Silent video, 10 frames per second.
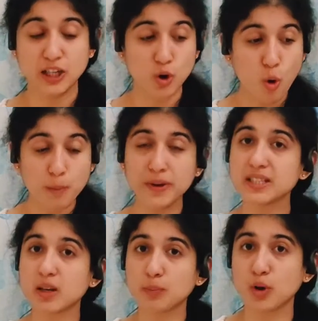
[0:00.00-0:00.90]
It
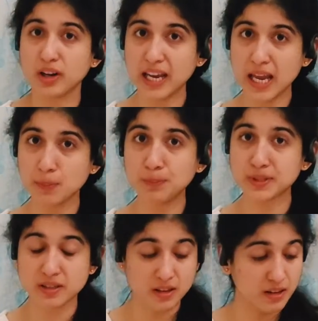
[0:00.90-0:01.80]
opens up your
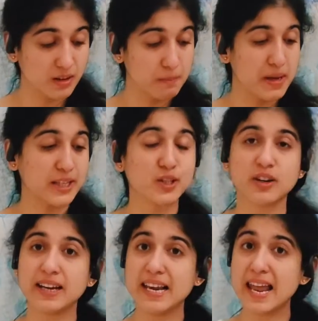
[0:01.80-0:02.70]
hips, makes
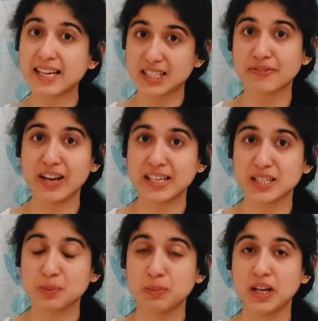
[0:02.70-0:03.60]
your legs
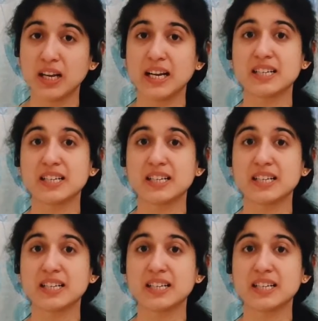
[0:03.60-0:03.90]
flexible,